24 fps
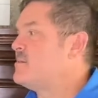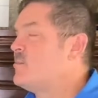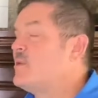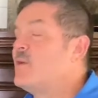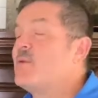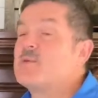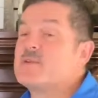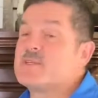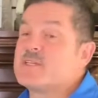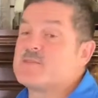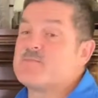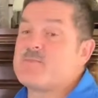We were
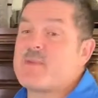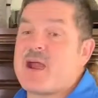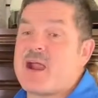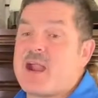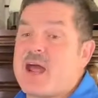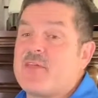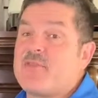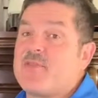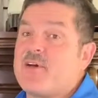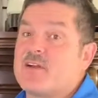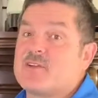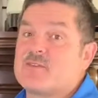just married.
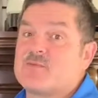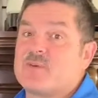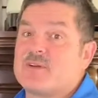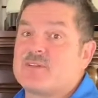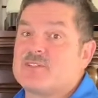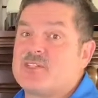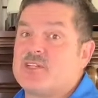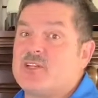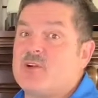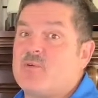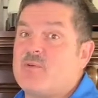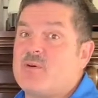I thought, well, she
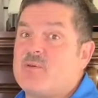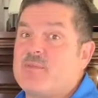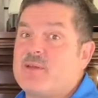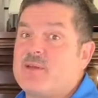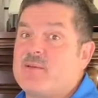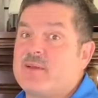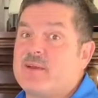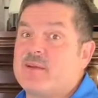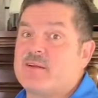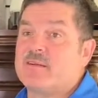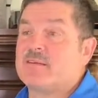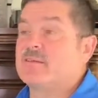don't want to be
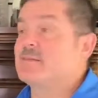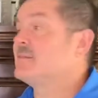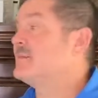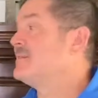here.